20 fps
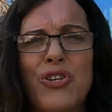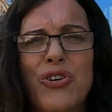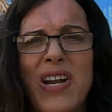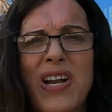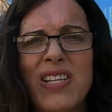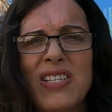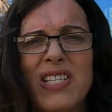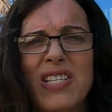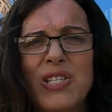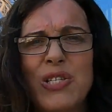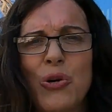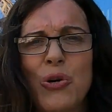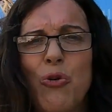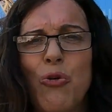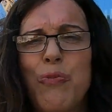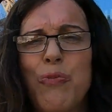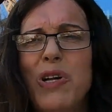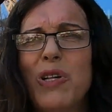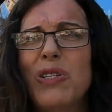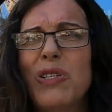trendy
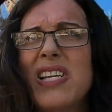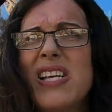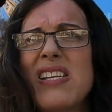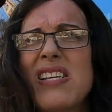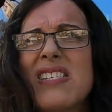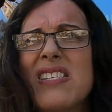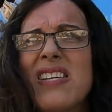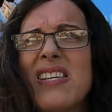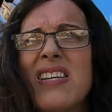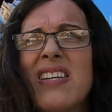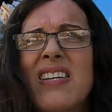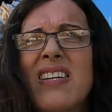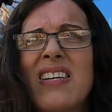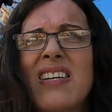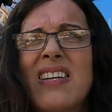tall buildings,